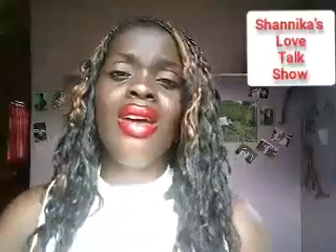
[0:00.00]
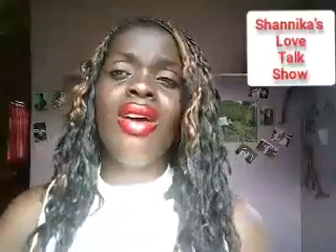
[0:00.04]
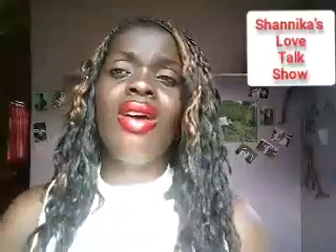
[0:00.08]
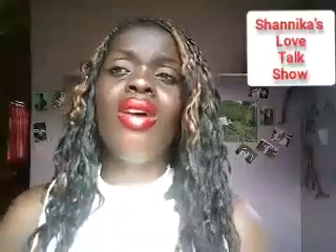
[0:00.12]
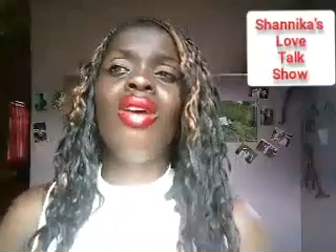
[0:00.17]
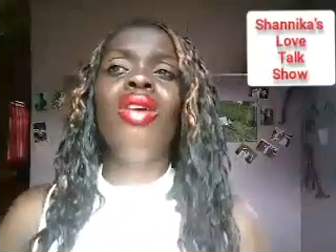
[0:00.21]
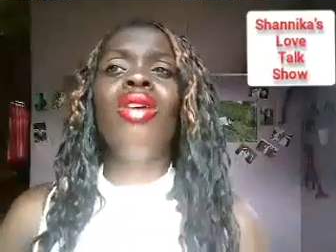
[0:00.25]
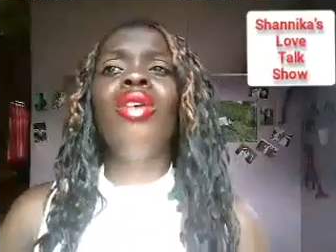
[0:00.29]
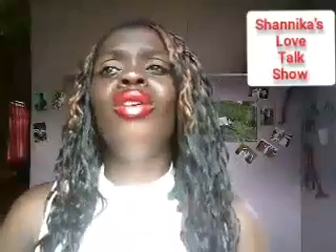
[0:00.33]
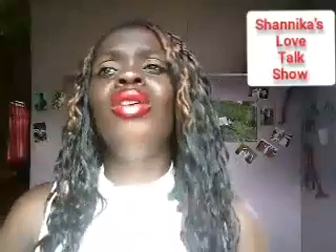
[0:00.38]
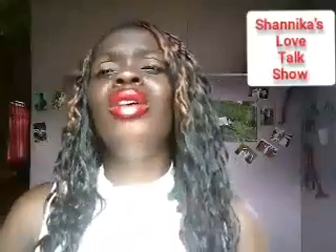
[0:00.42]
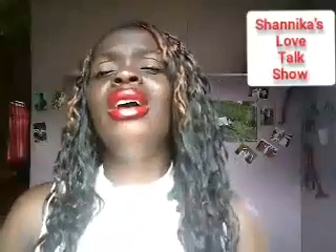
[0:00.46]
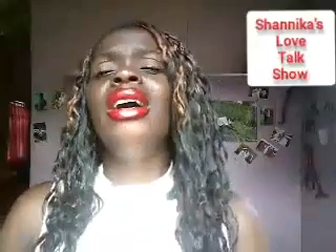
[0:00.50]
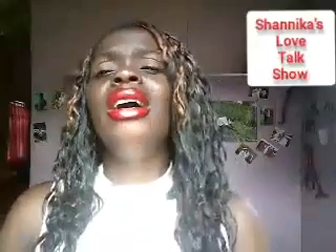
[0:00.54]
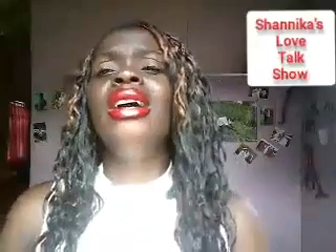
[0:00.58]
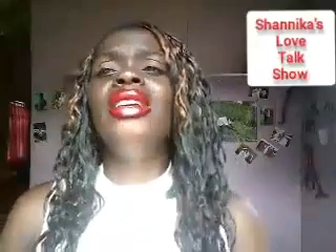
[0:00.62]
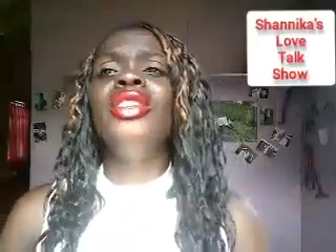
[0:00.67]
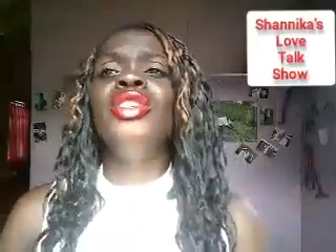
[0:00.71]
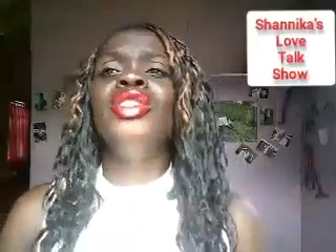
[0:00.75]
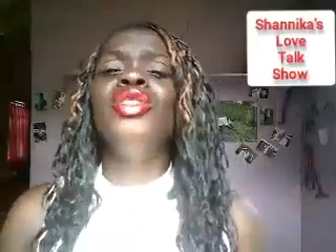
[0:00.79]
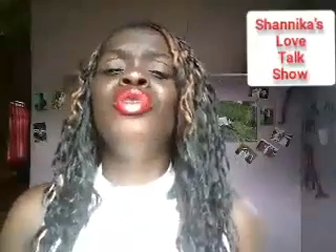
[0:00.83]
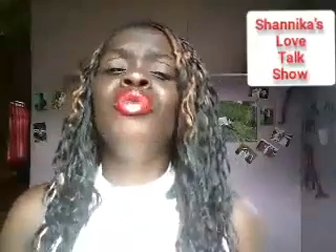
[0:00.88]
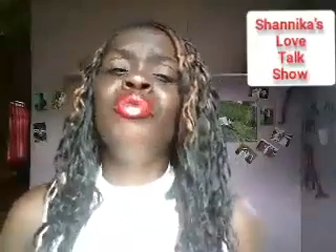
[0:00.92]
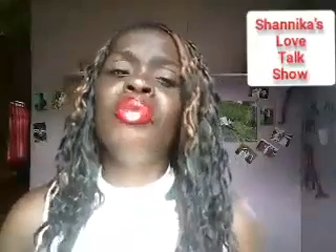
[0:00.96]
oh
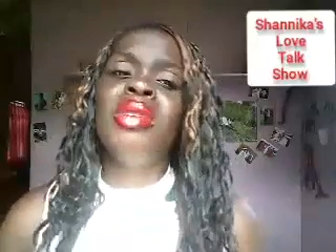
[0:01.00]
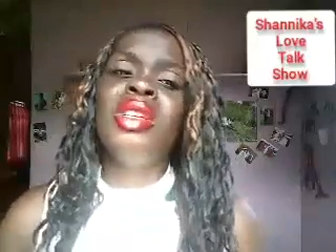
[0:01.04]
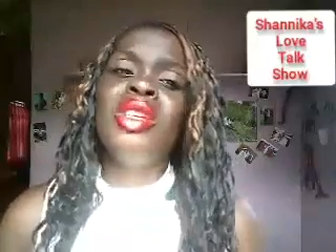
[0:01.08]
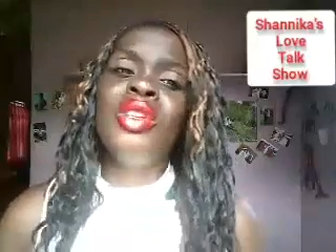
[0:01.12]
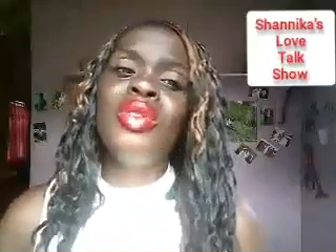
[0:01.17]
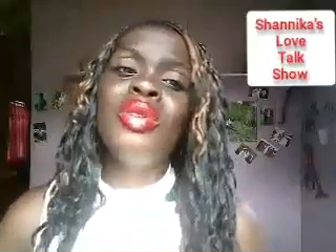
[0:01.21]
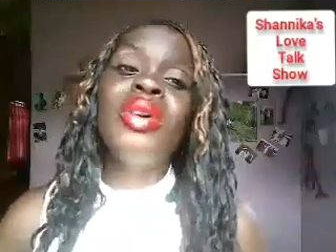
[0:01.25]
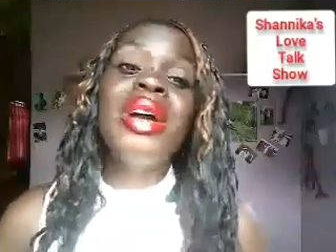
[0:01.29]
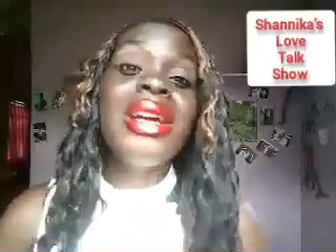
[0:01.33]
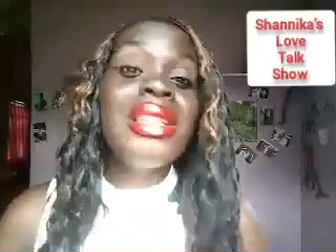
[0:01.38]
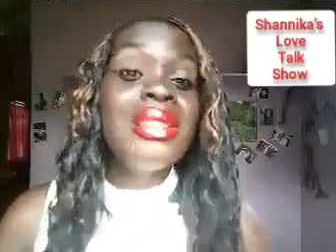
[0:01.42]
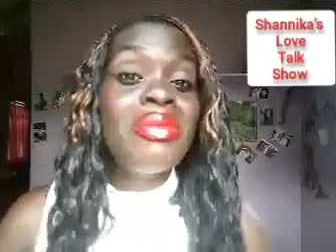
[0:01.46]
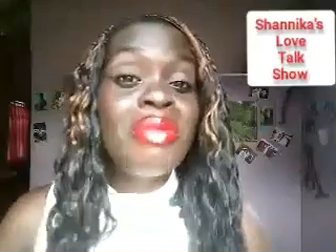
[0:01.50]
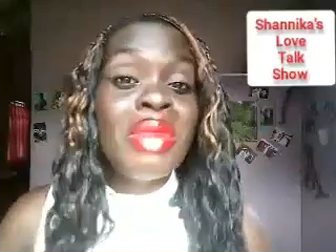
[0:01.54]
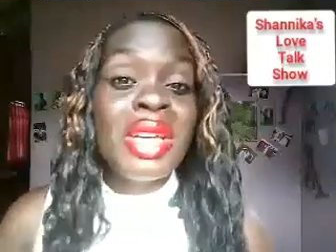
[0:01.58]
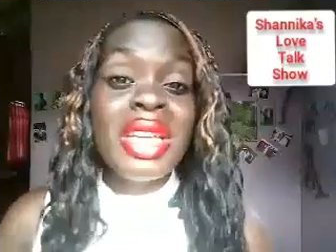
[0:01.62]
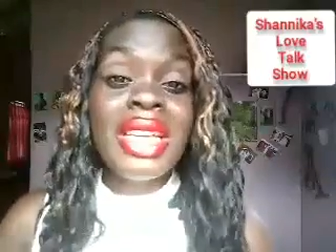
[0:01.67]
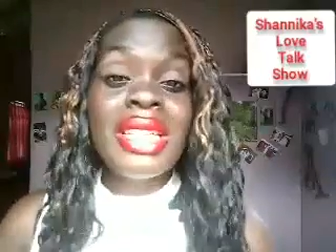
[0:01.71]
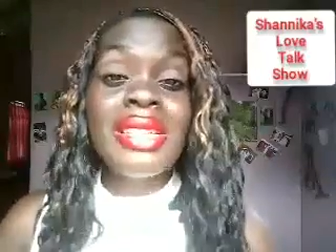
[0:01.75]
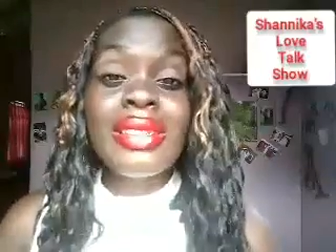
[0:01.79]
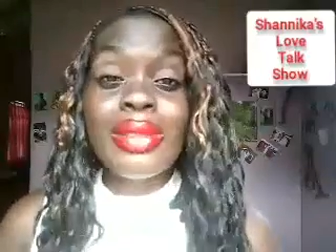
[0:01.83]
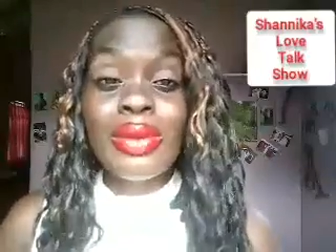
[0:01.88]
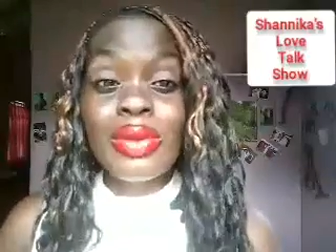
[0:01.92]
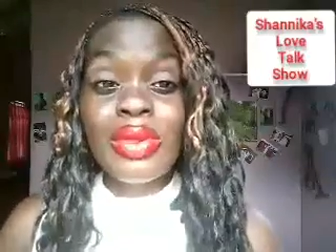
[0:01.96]
guys you make you guys
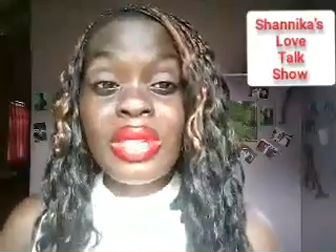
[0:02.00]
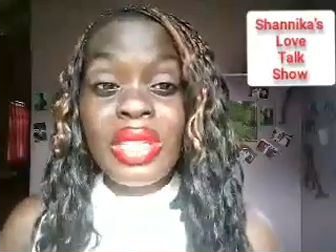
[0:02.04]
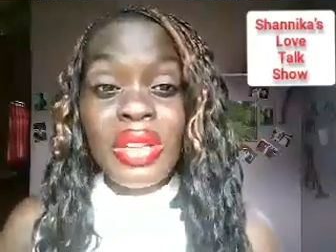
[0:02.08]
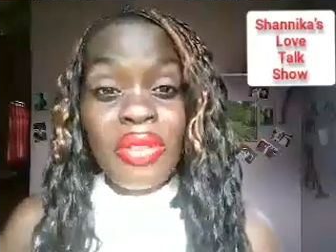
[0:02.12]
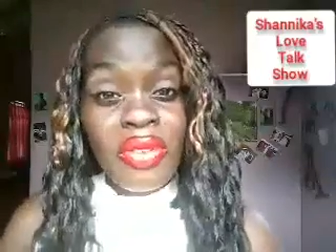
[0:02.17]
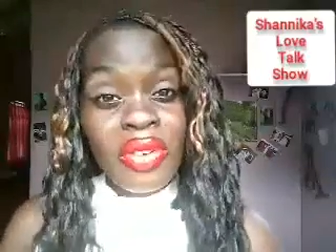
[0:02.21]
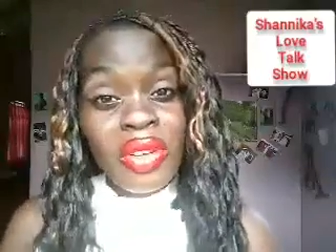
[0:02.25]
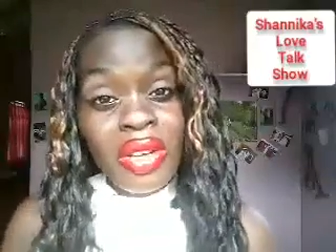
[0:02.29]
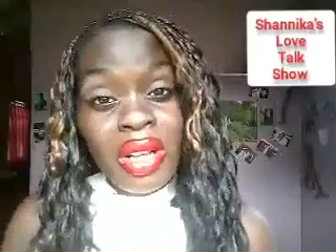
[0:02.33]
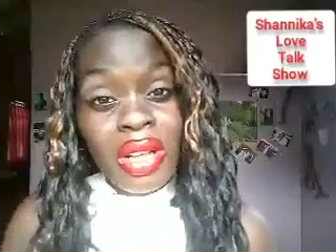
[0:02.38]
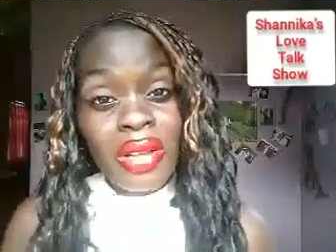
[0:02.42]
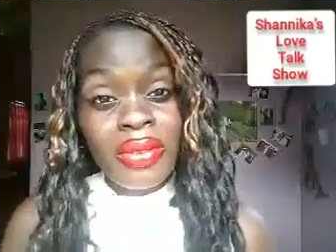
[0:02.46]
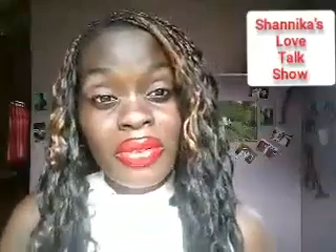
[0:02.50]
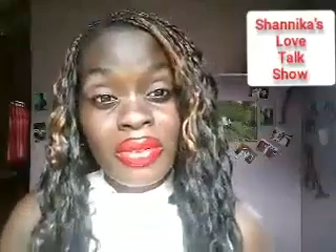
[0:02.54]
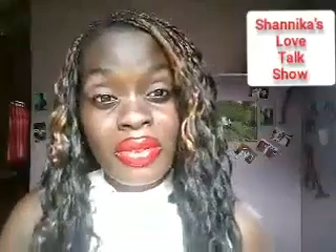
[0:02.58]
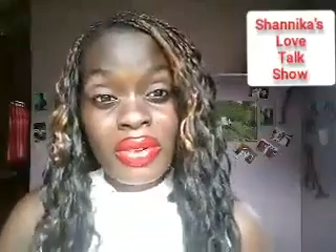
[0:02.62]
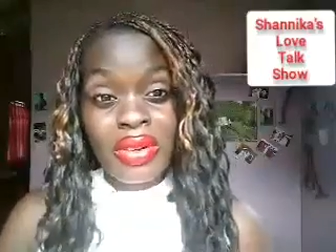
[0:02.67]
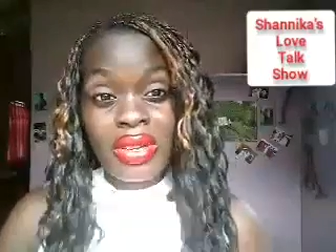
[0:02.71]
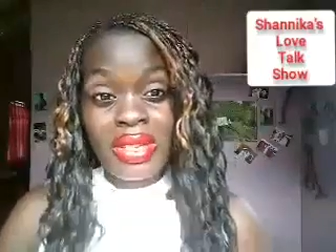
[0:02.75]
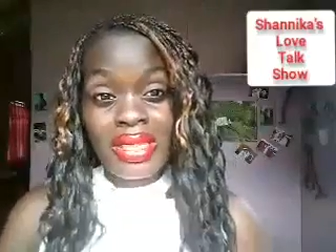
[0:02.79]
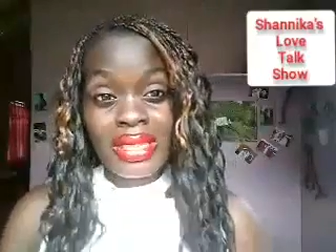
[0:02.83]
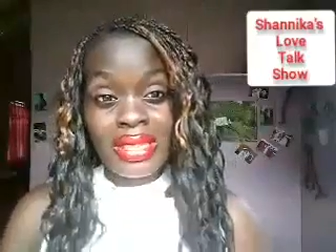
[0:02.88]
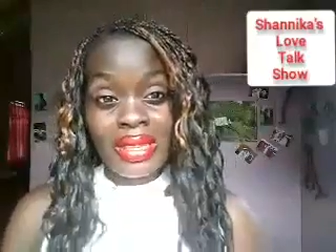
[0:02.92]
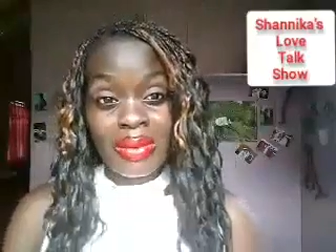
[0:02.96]
make it so difficult
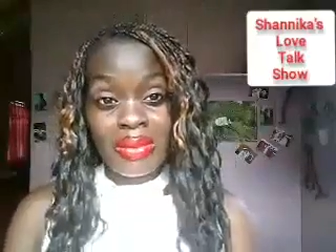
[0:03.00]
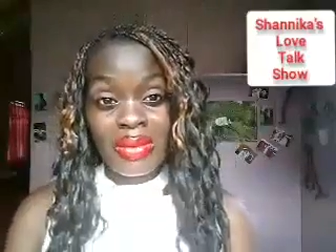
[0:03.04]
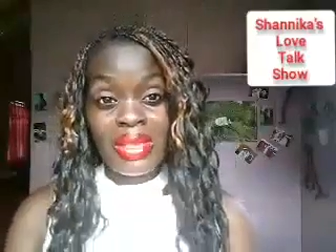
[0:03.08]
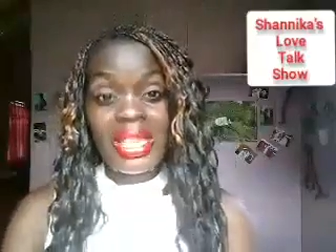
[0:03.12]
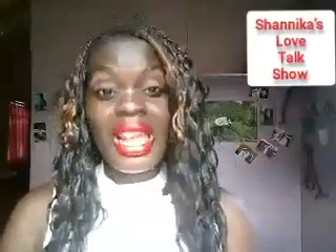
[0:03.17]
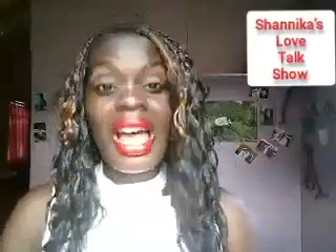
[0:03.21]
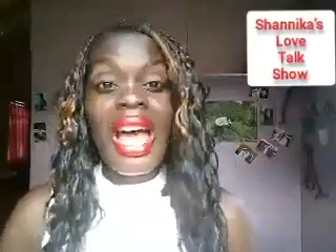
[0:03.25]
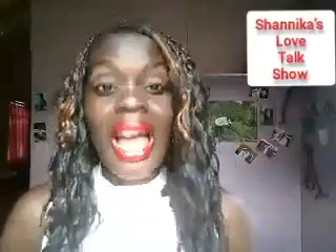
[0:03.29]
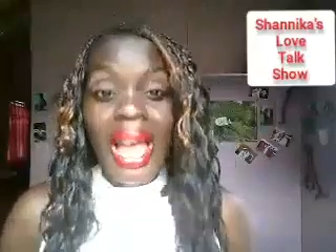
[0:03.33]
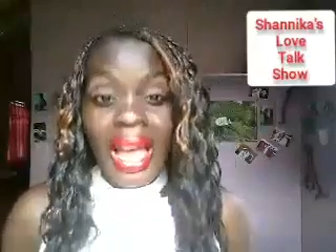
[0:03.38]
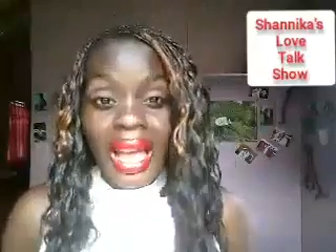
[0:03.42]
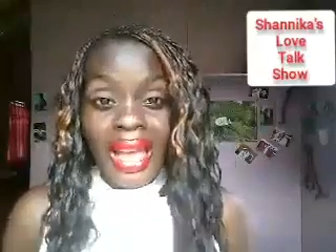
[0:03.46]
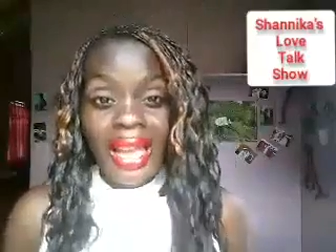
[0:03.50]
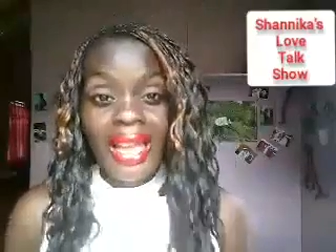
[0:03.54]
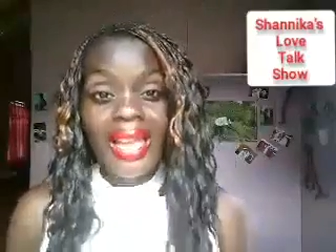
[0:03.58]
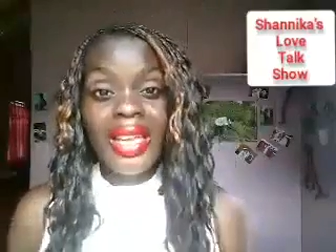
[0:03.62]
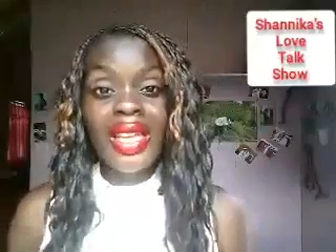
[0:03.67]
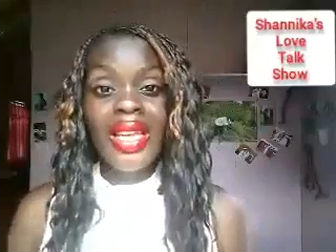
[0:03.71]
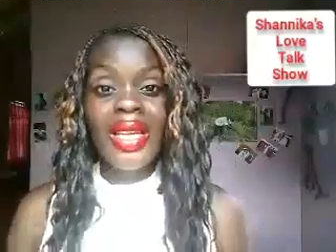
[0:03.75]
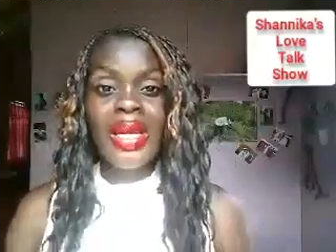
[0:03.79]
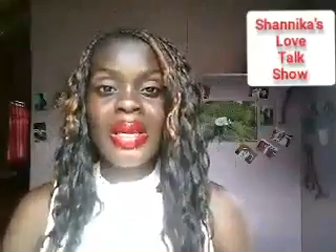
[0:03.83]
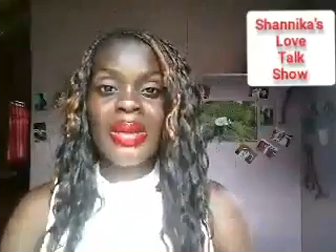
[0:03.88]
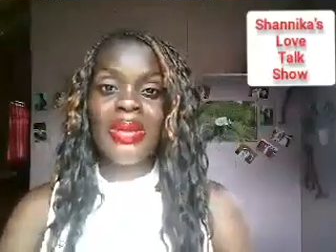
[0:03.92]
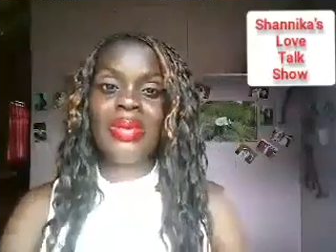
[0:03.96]
for us
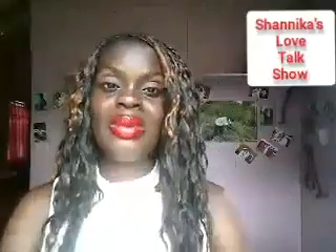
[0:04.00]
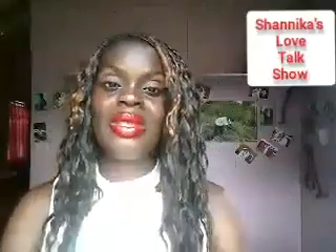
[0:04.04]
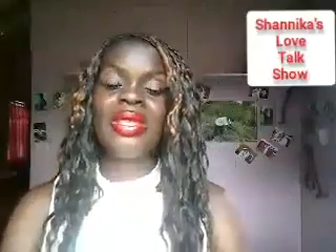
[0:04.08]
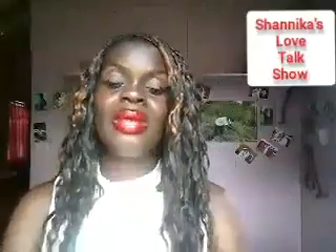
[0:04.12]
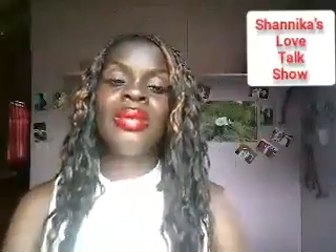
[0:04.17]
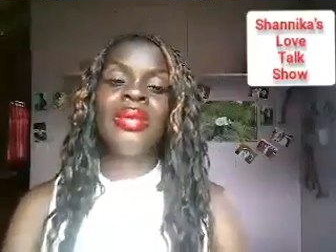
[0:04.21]
sometimes